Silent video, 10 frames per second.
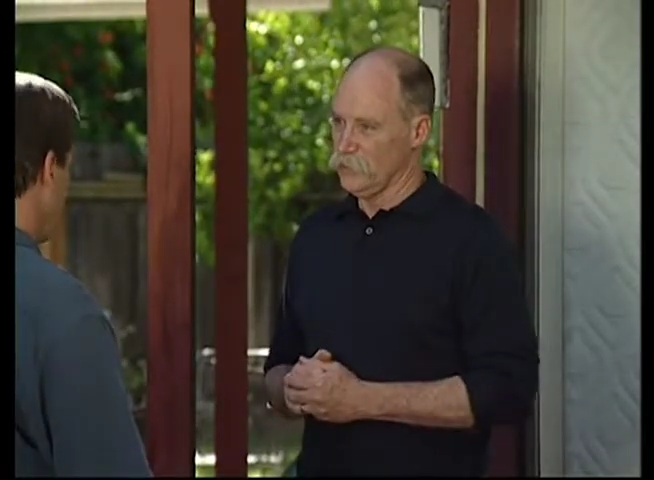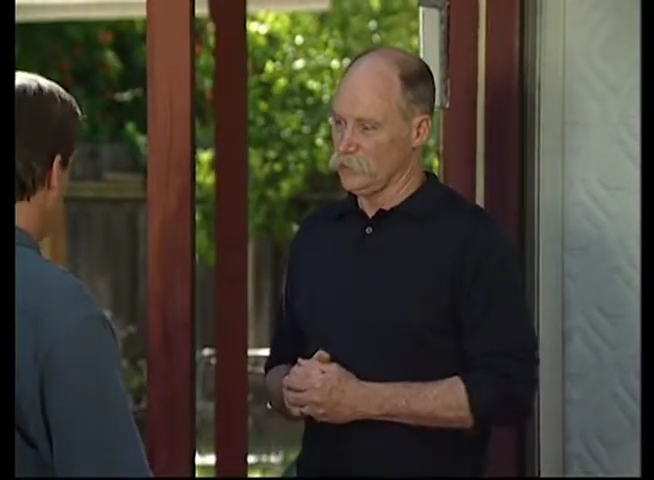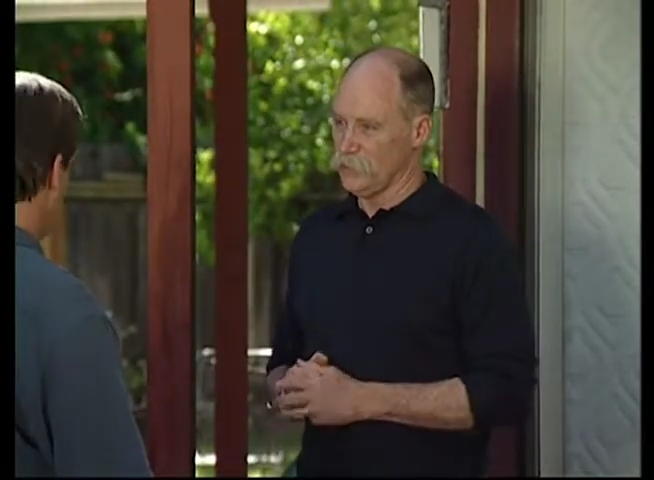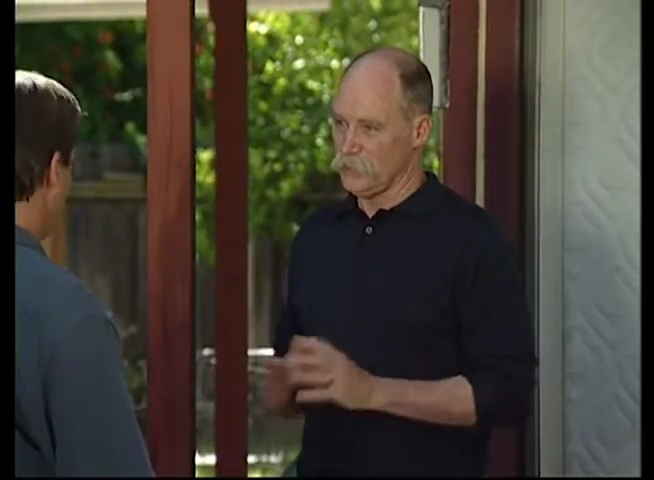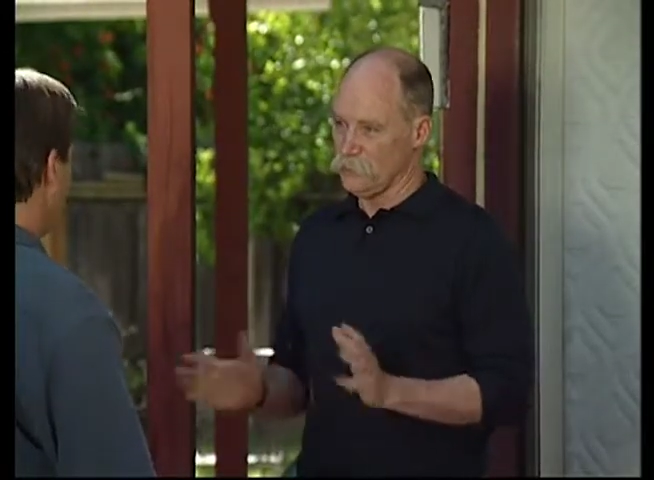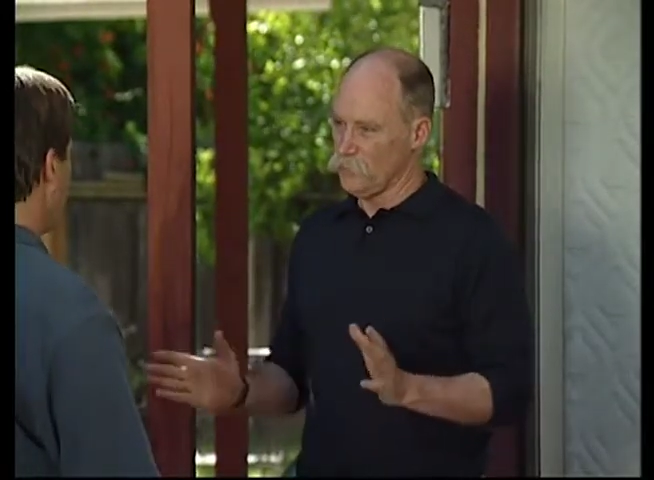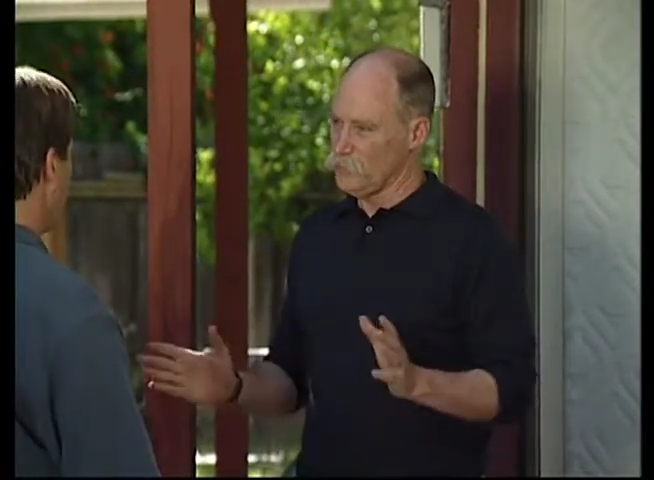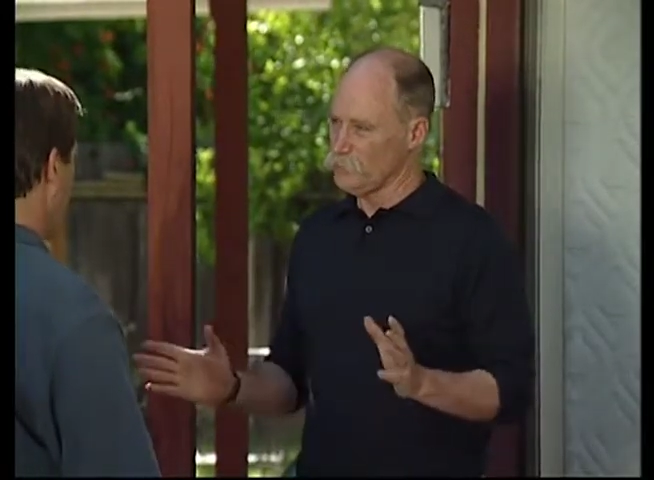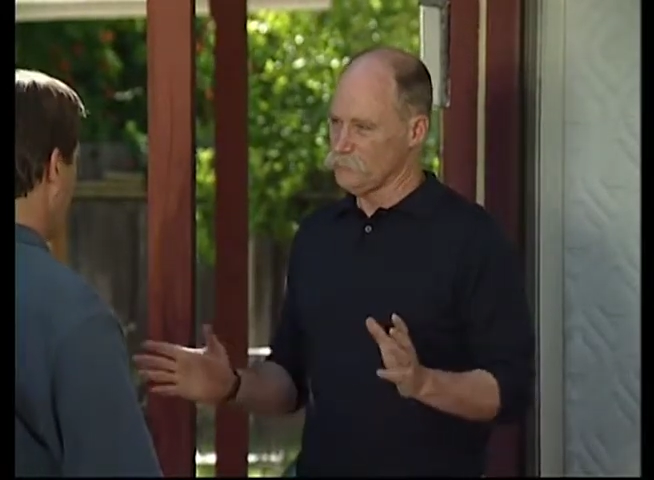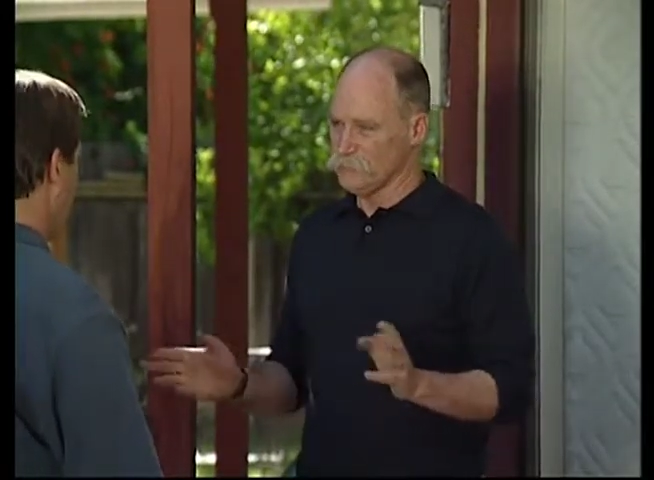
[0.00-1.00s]
At that
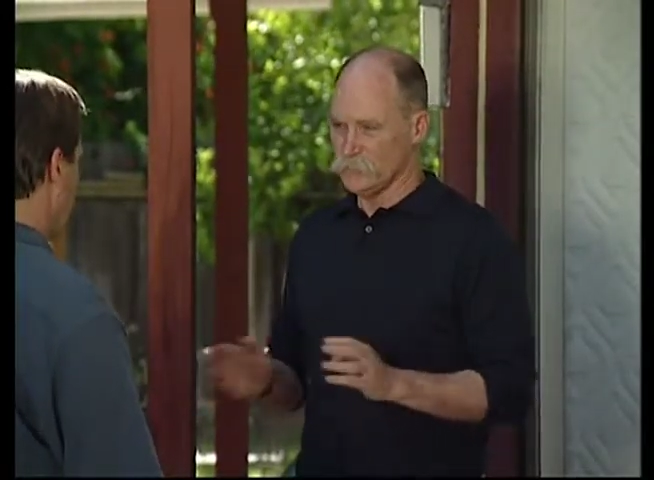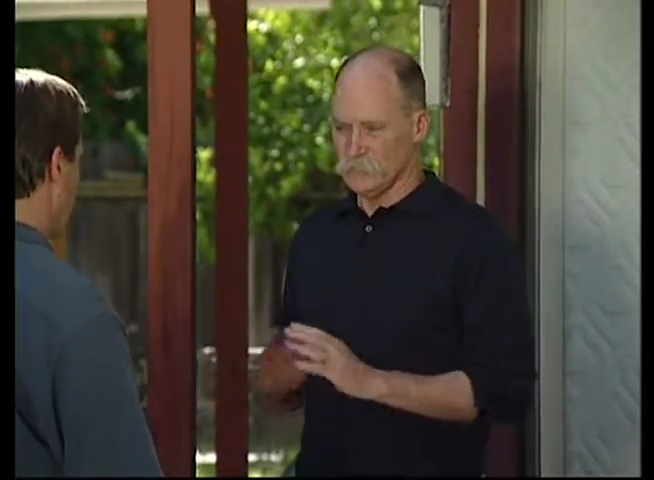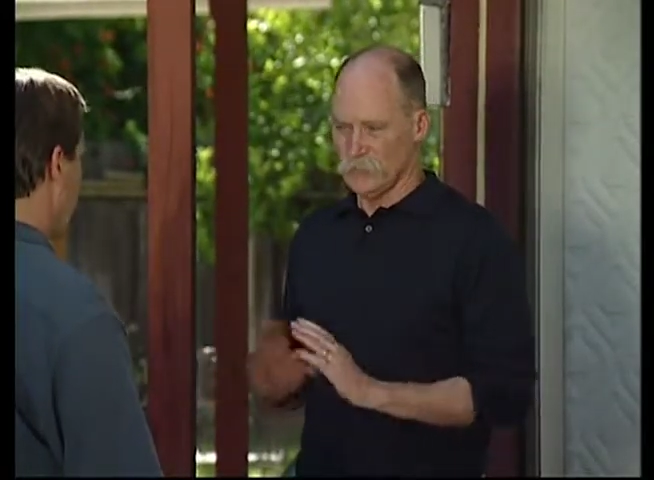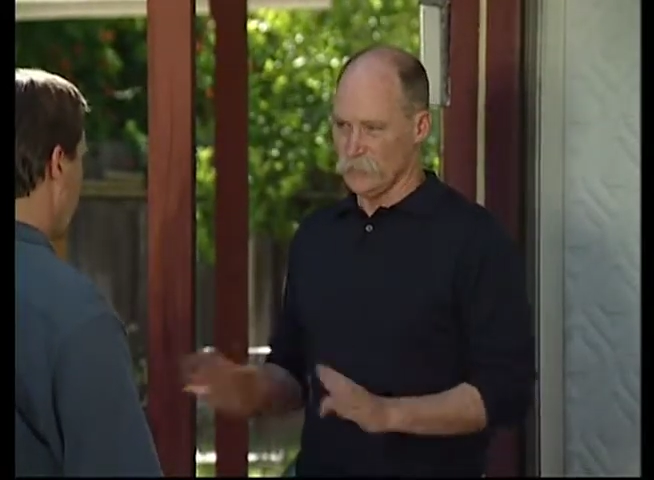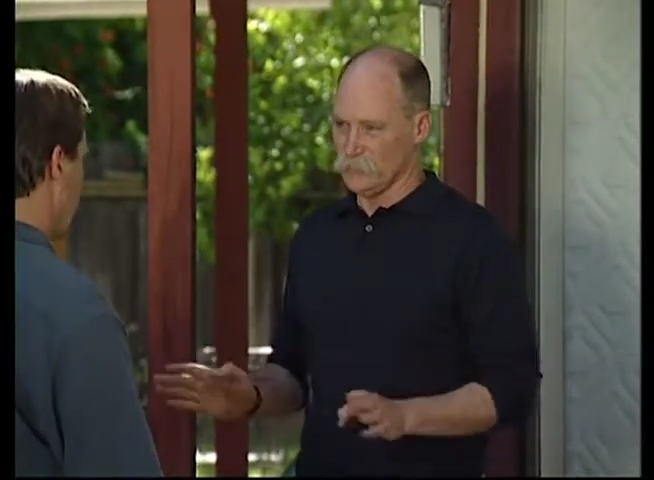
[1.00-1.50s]
point, you got